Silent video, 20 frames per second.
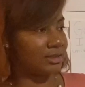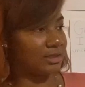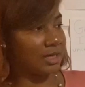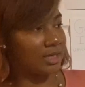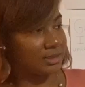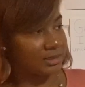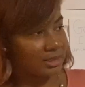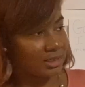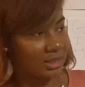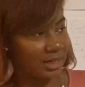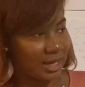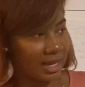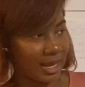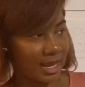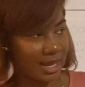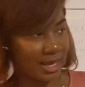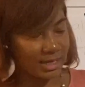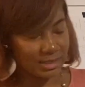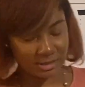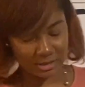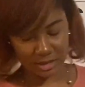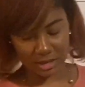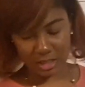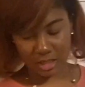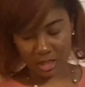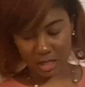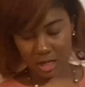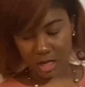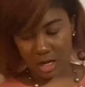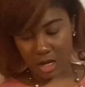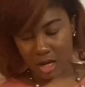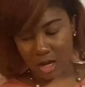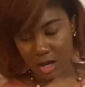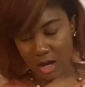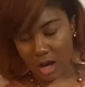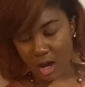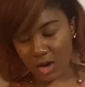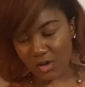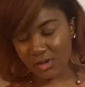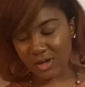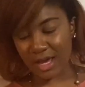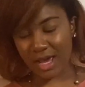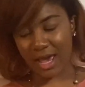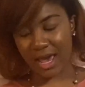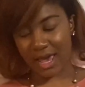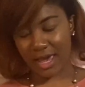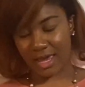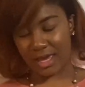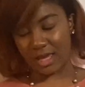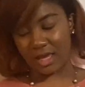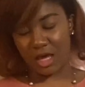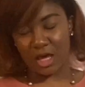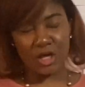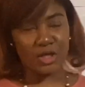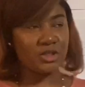as a class. Okay.